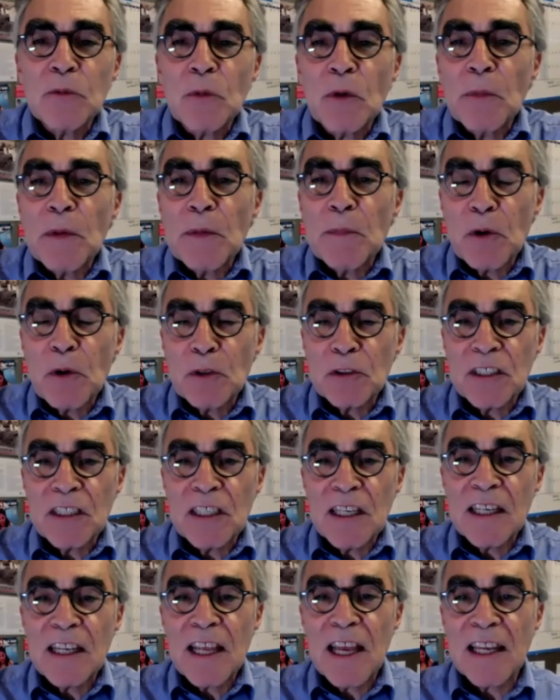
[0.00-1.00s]
We'll be posting
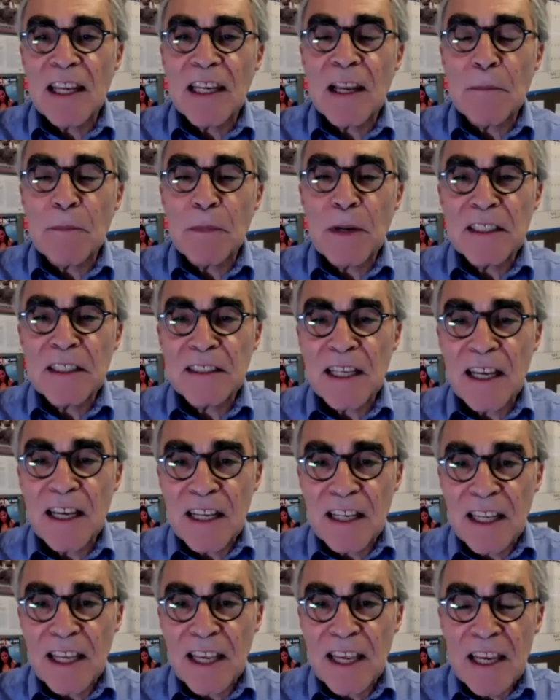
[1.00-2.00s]
it at La Plaza
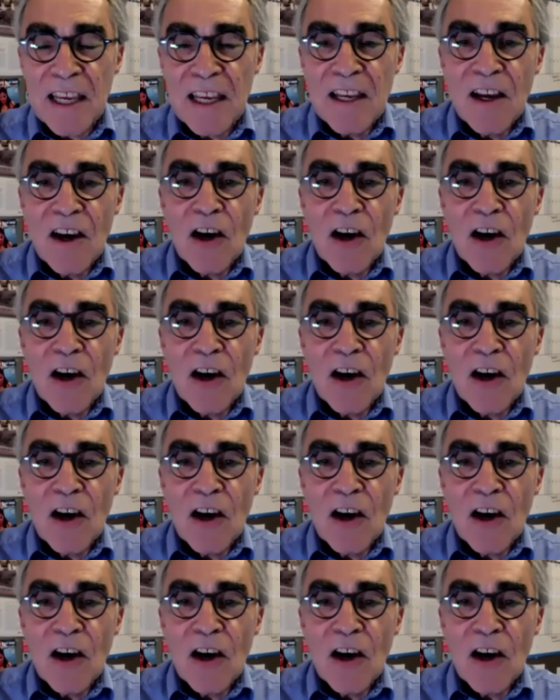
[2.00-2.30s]
LA,